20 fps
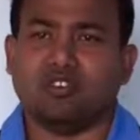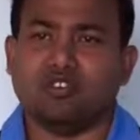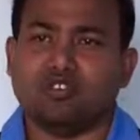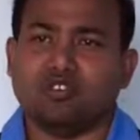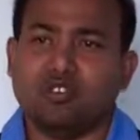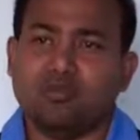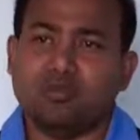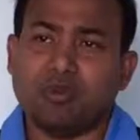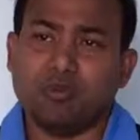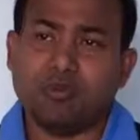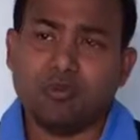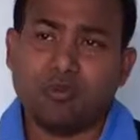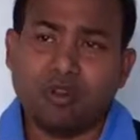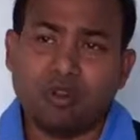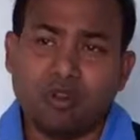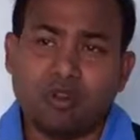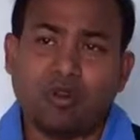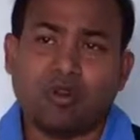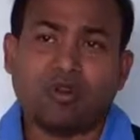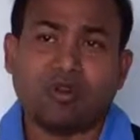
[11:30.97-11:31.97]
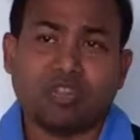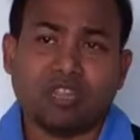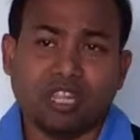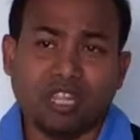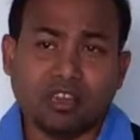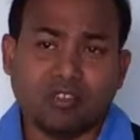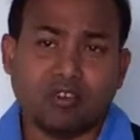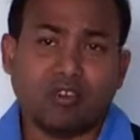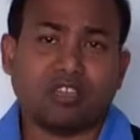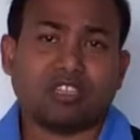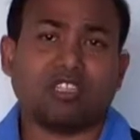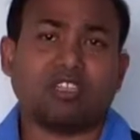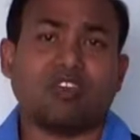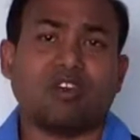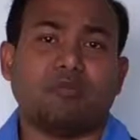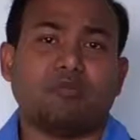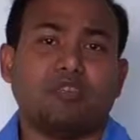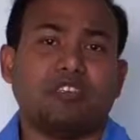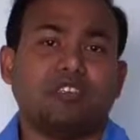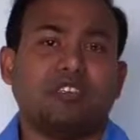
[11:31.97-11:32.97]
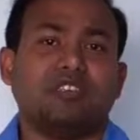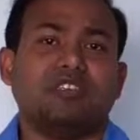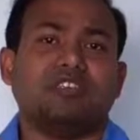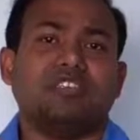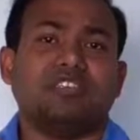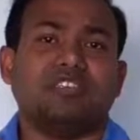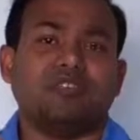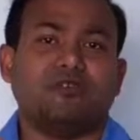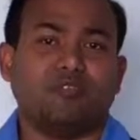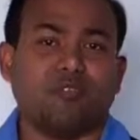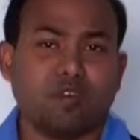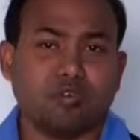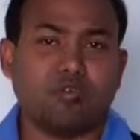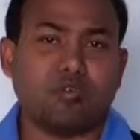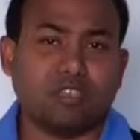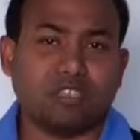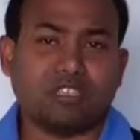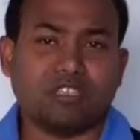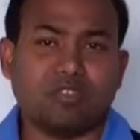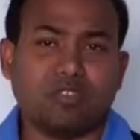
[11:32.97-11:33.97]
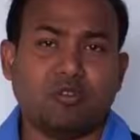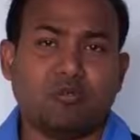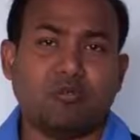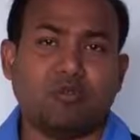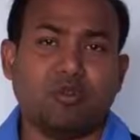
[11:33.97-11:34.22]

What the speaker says: So people, with the introduction of this industry 4.0,